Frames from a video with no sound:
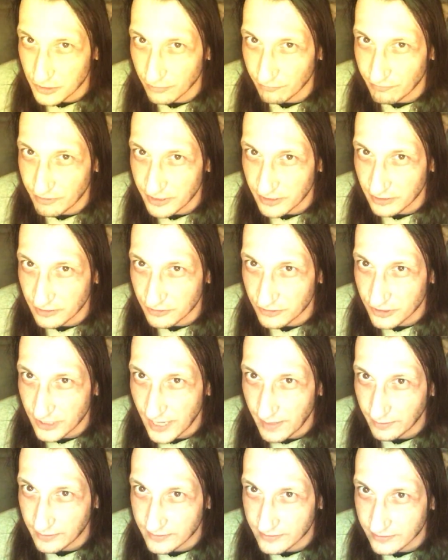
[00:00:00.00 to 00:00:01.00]
of English
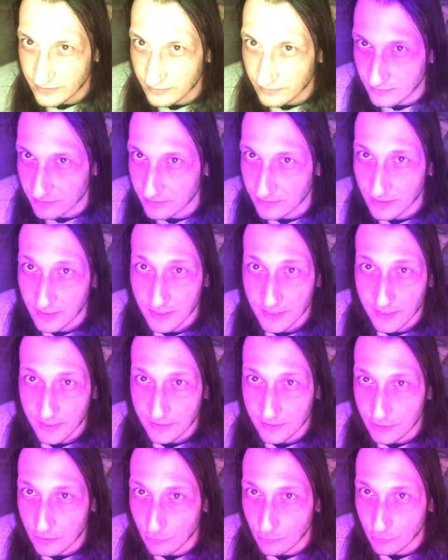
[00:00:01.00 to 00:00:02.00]
accents,
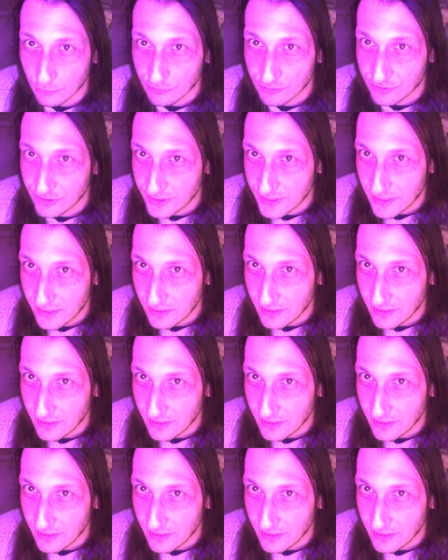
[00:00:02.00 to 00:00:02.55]
you will see